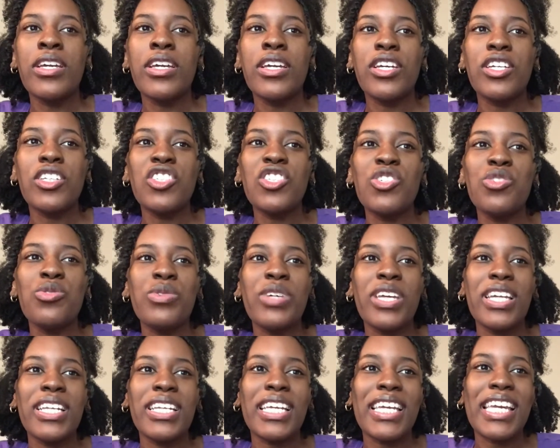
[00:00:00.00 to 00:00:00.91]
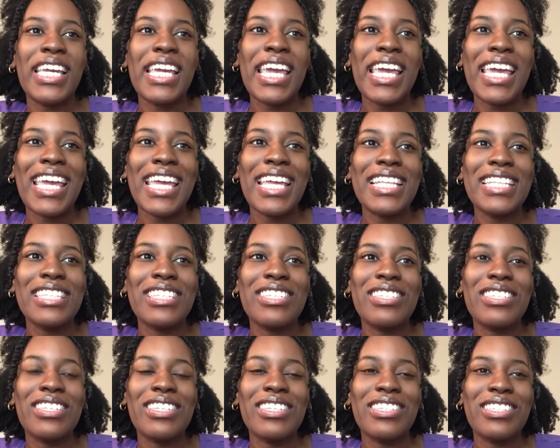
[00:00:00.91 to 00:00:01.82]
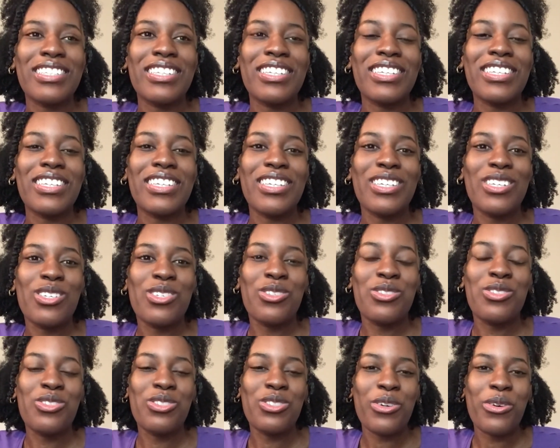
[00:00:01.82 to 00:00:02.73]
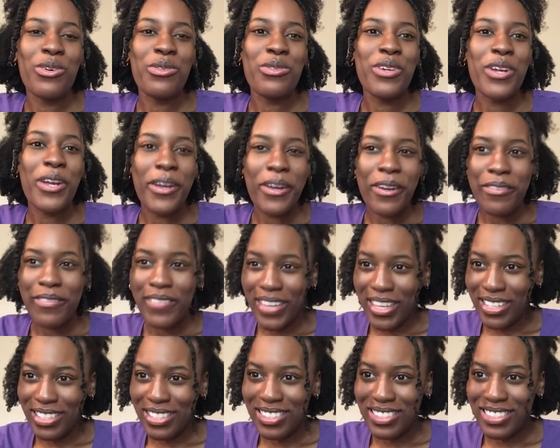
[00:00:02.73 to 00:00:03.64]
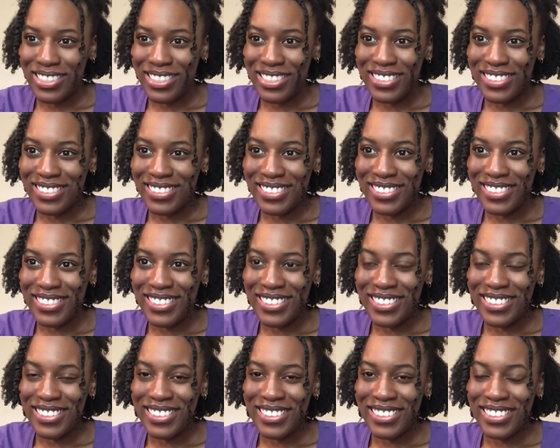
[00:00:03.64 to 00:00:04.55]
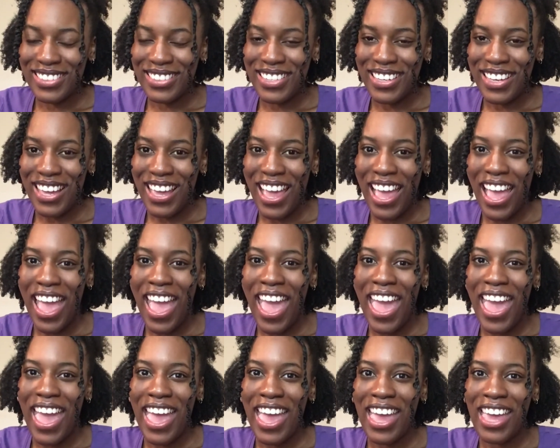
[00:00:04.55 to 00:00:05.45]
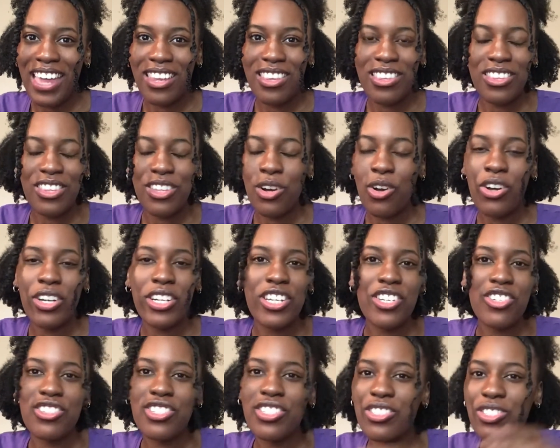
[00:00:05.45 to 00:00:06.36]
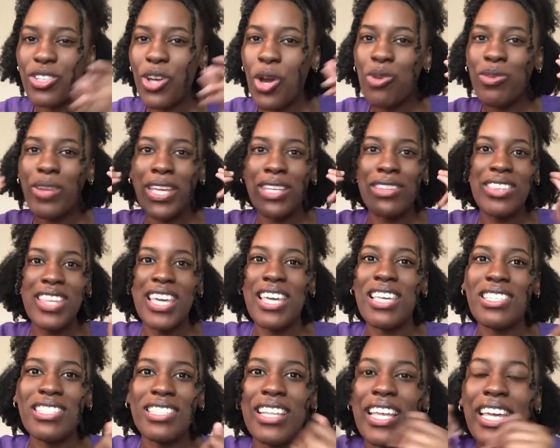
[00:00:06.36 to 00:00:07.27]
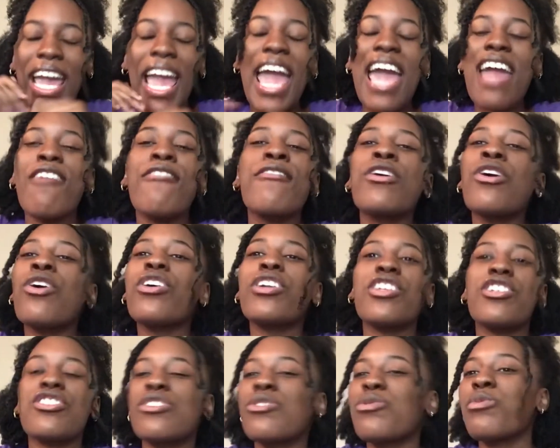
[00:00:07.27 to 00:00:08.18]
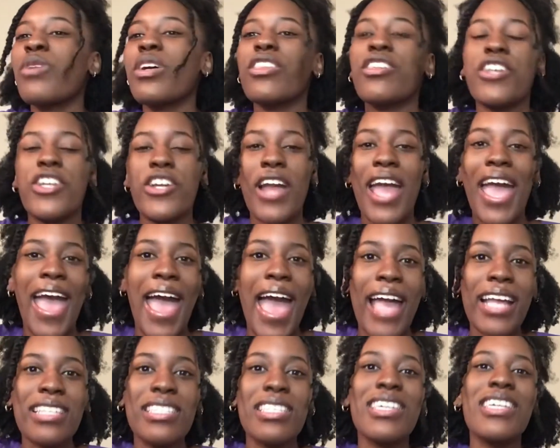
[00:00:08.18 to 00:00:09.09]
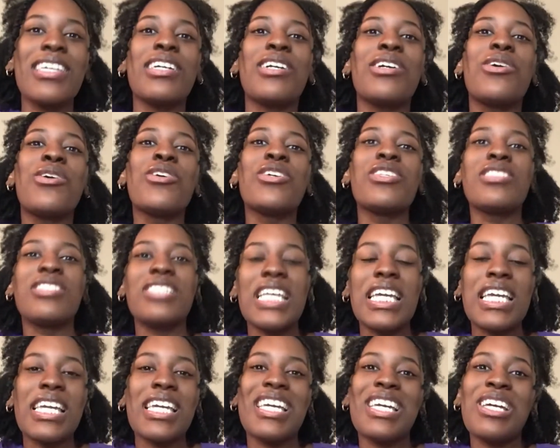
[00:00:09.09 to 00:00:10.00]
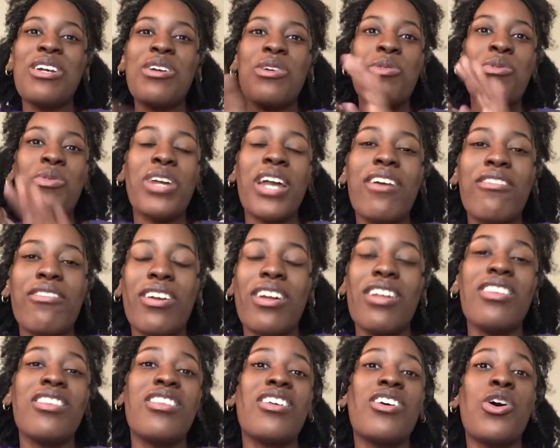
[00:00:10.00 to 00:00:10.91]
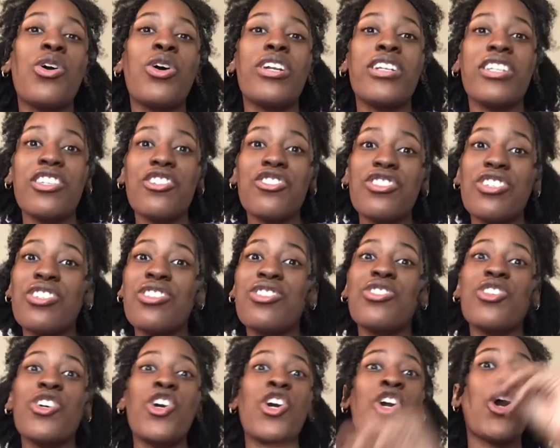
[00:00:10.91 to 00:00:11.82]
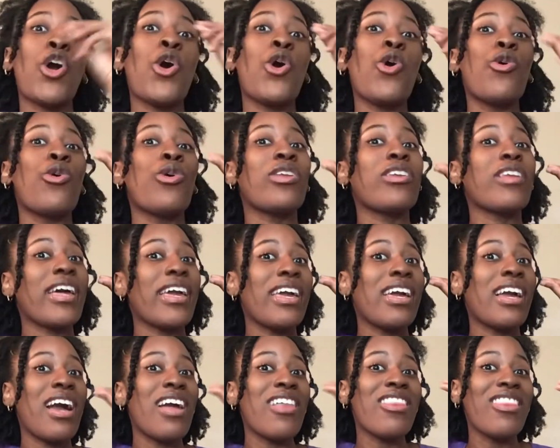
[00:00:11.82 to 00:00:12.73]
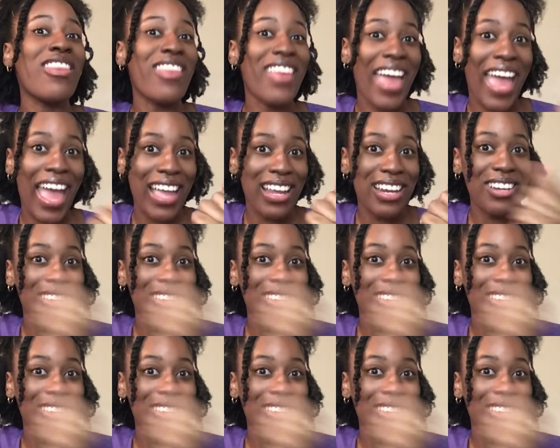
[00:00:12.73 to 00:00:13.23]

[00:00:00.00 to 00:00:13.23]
you can get so nervous And the auditions go like this. Like every audition, whether you're acting, singing, whatever, the auditions go like that.